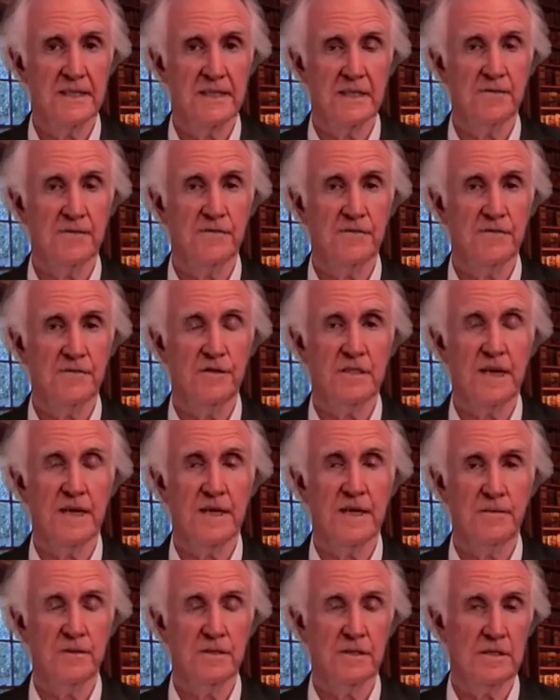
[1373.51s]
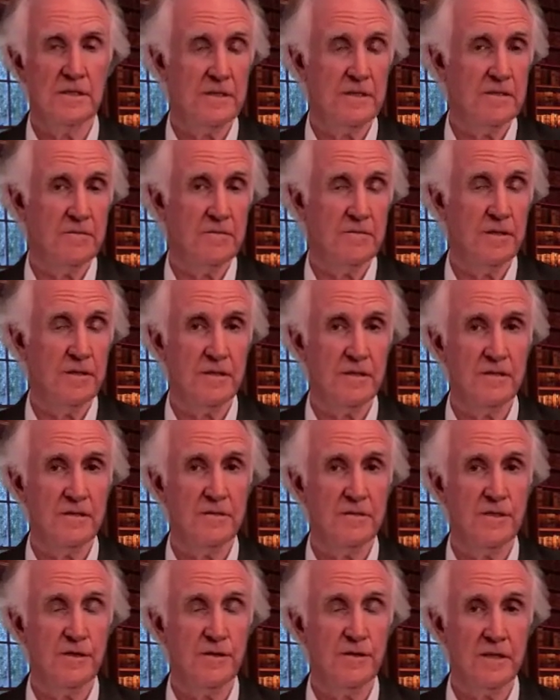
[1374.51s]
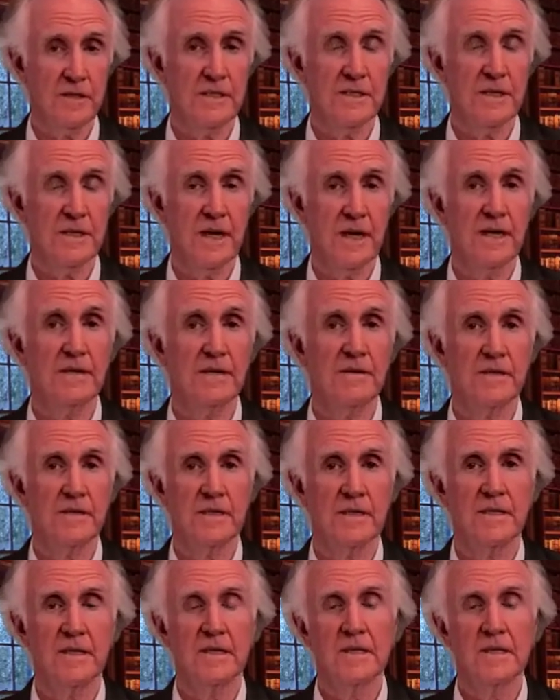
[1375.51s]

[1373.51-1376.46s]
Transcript: And the first day was with Julius Nyeri.